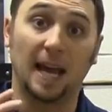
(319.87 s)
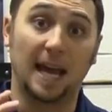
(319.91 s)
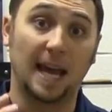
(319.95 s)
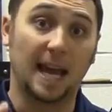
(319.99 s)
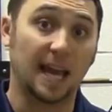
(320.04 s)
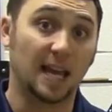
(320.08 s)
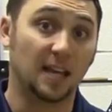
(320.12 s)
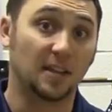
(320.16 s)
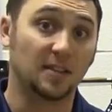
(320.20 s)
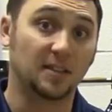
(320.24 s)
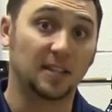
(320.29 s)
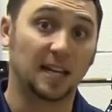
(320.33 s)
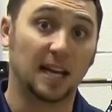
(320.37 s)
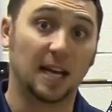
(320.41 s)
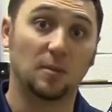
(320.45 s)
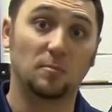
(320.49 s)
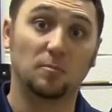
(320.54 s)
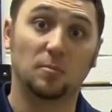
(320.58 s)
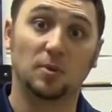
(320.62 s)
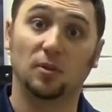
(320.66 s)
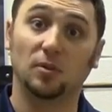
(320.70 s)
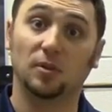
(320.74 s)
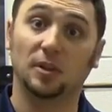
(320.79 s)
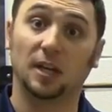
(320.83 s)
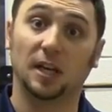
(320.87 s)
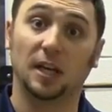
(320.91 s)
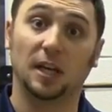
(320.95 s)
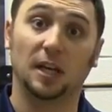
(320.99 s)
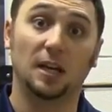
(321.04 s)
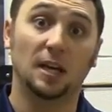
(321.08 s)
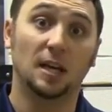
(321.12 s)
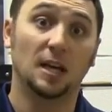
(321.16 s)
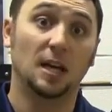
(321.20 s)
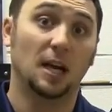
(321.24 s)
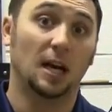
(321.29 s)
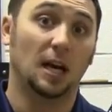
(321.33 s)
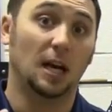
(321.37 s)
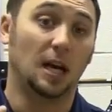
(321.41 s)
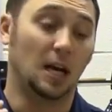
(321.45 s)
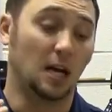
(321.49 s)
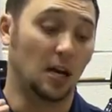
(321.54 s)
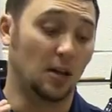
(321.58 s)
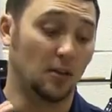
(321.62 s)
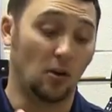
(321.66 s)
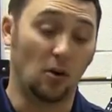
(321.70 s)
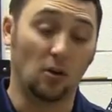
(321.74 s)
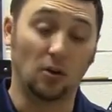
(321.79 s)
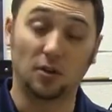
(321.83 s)
Hands-on building,
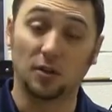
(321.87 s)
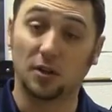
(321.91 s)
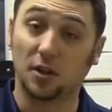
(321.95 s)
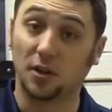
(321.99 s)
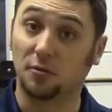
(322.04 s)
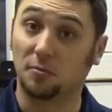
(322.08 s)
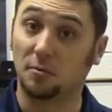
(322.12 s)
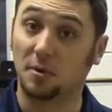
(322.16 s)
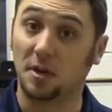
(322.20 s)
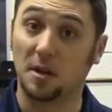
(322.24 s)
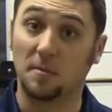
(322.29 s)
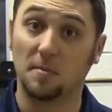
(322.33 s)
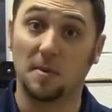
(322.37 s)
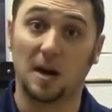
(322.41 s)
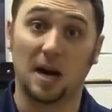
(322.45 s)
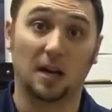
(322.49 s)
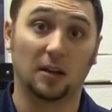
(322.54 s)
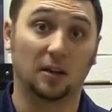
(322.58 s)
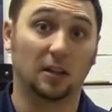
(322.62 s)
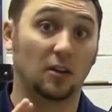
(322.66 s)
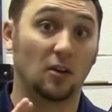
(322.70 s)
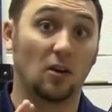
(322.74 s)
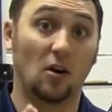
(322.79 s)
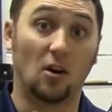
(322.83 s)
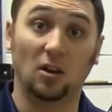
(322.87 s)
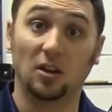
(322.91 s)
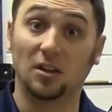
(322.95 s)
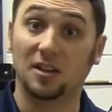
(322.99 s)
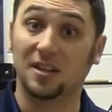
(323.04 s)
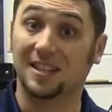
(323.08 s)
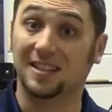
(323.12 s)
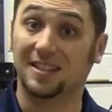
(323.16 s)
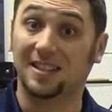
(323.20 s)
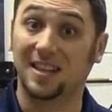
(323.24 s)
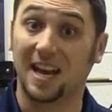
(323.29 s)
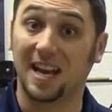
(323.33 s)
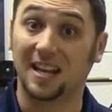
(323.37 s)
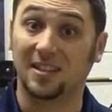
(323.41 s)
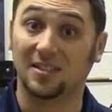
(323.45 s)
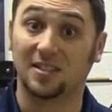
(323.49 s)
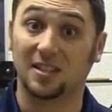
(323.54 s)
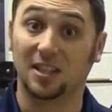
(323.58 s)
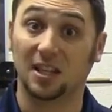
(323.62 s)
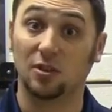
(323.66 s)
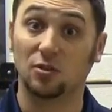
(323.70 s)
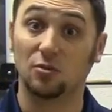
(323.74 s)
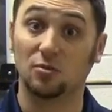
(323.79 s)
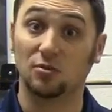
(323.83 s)
all of the 3D modeling, all of the
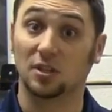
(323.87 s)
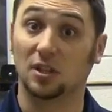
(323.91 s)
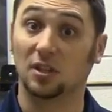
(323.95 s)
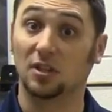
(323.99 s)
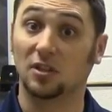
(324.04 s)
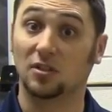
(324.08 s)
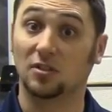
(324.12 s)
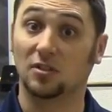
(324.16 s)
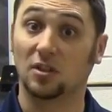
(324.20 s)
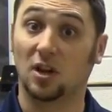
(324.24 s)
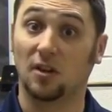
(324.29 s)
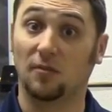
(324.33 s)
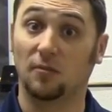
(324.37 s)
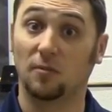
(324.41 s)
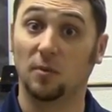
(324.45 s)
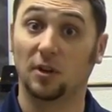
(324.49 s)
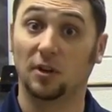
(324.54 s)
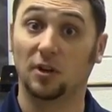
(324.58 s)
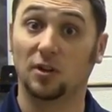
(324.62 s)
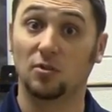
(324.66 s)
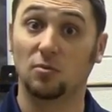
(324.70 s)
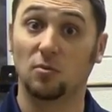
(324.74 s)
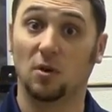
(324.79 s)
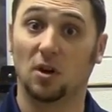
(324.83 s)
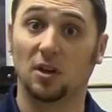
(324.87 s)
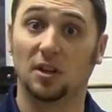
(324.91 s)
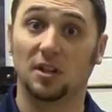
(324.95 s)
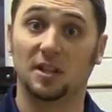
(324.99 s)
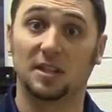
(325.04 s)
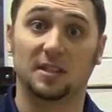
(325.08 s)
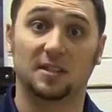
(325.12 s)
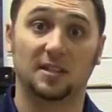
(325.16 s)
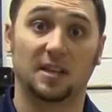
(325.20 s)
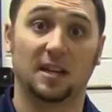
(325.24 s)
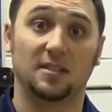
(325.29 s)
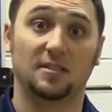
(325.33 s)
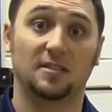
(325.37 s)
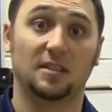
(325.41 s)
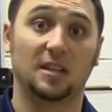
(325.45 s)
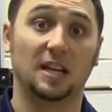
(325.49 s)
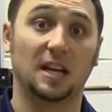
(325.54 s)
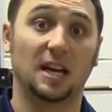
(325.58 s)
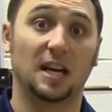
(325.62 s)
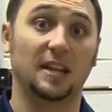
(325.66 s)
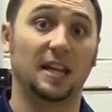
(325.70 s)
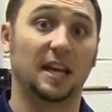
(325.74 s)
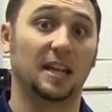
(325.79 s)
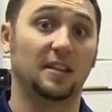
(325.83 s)
testing, using the software to do all of the
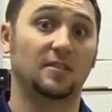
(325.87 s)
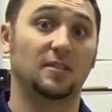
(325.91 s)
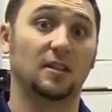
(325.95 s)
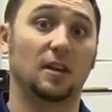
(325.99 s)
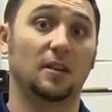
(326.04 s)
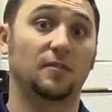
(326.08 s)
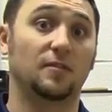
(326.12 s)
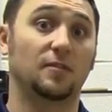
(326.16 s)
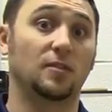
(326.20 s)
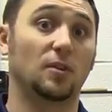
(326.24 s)
testing on that stuff.